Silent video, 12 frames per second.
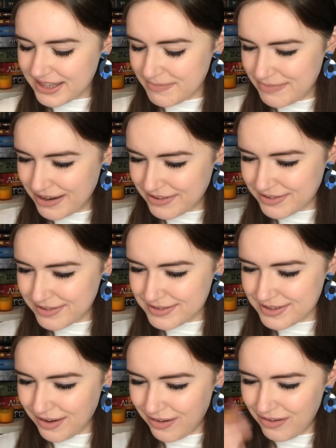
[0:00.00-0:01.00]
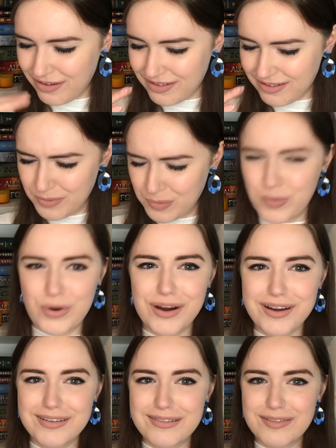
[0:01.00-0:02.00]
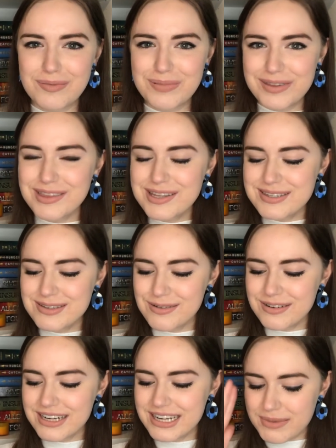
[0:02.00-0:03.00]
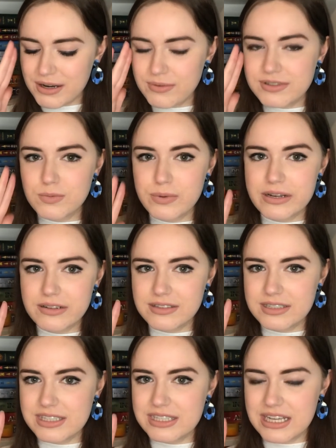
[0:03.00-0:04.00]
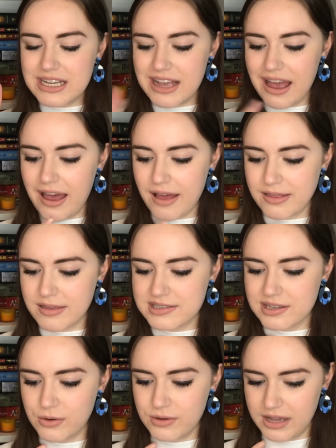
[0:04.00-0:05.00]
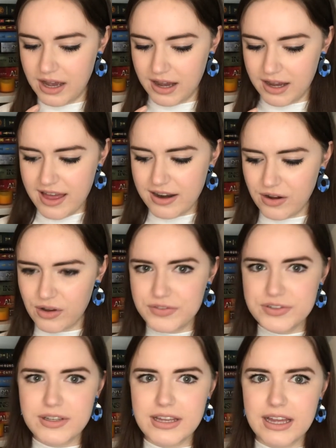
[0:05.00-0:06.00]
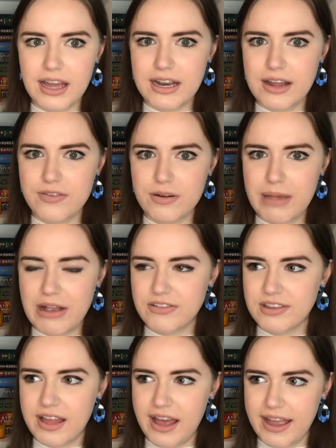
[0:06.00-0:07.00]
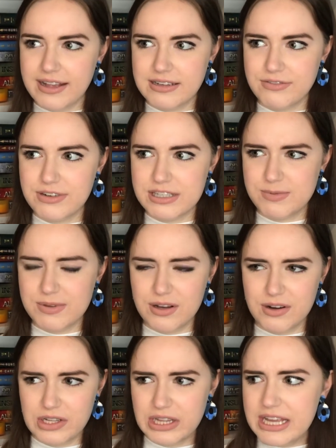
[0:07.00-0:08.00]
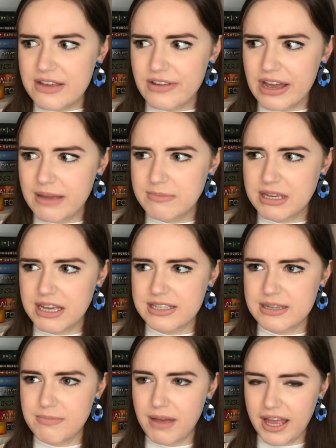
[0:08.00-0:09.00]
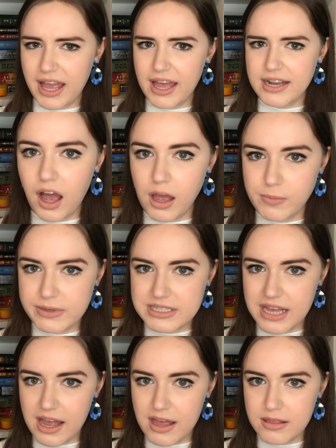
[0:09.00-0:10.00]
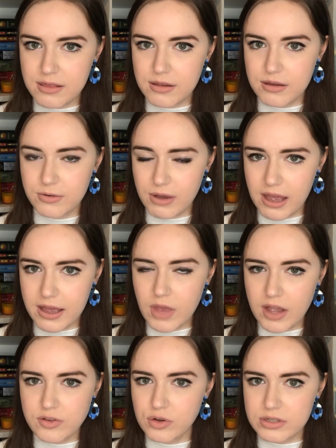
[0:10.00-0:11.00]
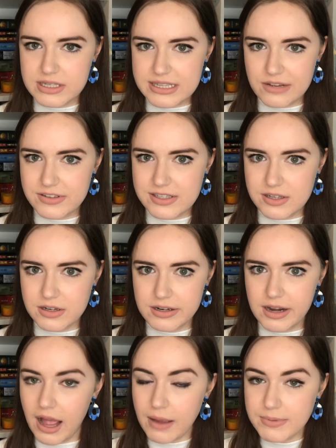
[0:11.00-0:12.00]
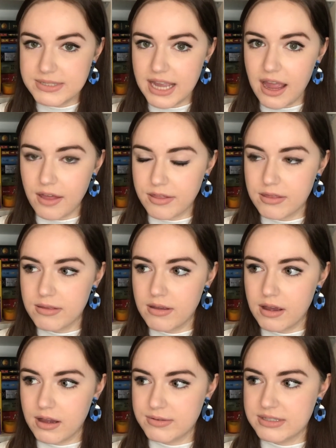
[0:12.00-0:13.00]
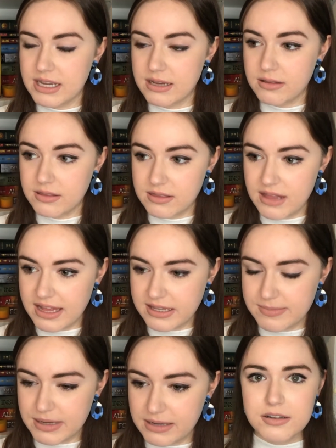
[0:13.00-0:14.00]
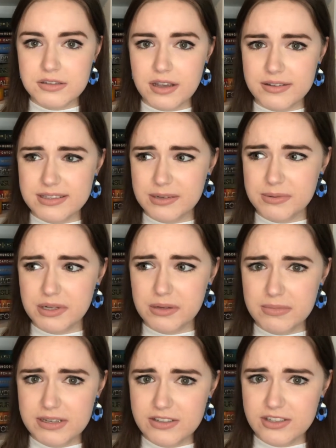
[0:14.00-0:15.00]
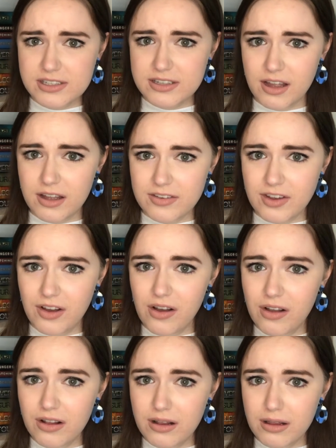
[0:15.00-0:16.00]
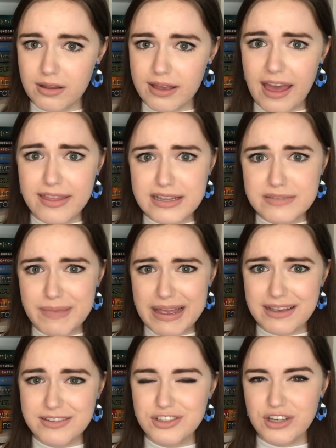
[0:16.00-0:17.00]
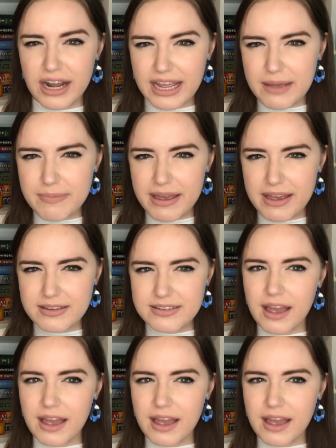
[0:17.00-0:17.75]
The pictures all work with the story, but it was weird to see Kath so young, and also like I never imagined the height difference with her and Levi, because in my head I was Kath, okay? I totally self-inserted. I was Kath. I was like, that's me. So I was like, what do you mean she's not tall? Kath has bangs, should I get bangs?